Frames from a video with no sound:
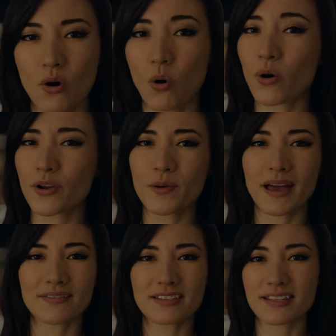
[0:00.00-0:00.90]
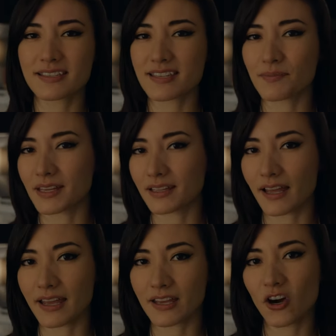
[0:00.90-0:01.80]
Or you have to say something
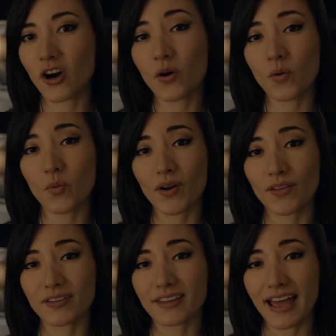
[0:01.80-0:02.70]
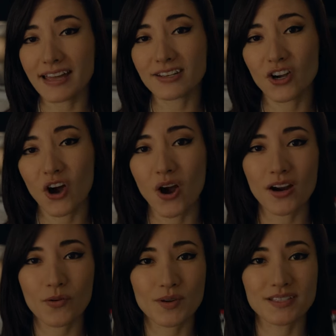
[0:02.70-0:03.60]
like, oh, well, that
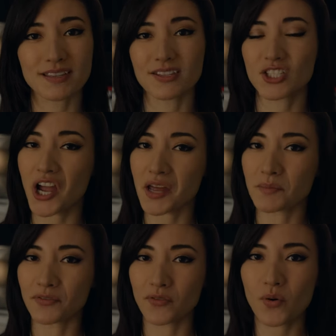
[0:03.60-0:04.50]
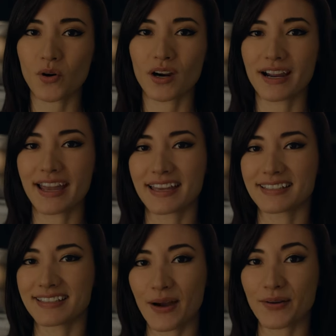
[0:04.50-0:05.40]
car was in the shot before
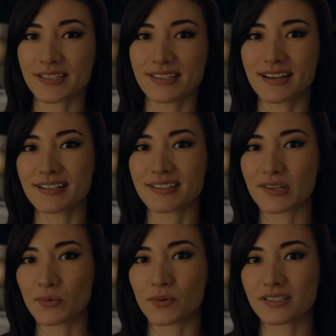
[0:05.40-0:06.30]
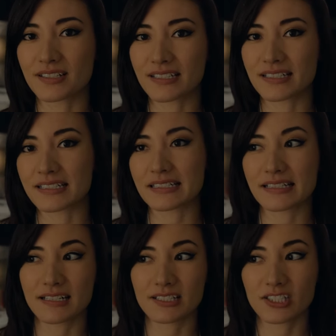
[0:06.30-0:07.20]
and now it's not, so we're just gonna
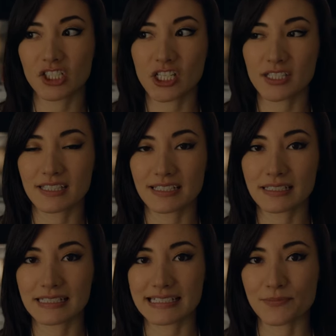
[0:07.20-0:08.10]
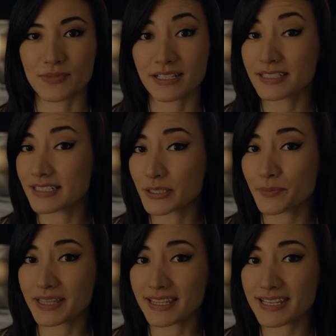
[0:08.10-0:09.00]
kind of cheat the camera a little
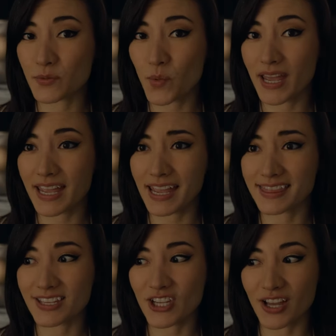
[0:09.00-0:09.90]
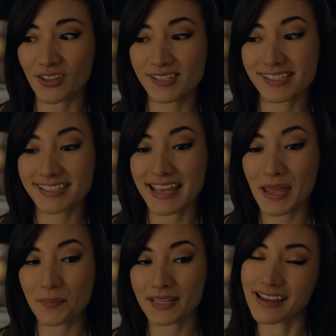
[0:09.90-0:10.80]
bit this way and the shot looks the
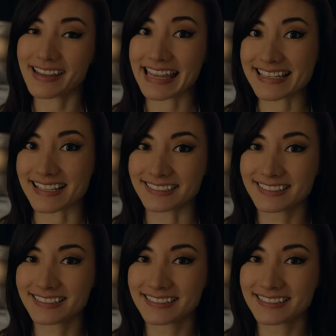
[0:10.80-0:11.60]
same, but now you can't tell.